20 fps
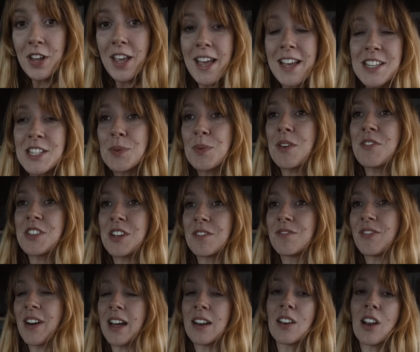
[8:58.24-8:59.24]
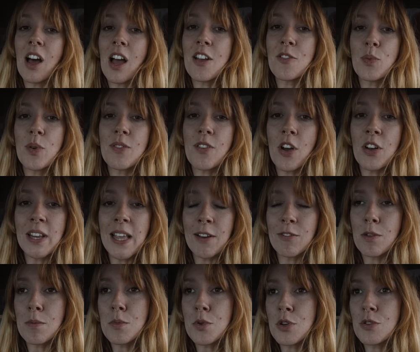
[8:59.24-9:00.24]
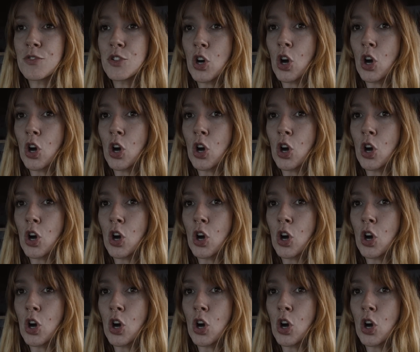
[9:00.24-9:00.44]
years that we've done van life, we've only ever moved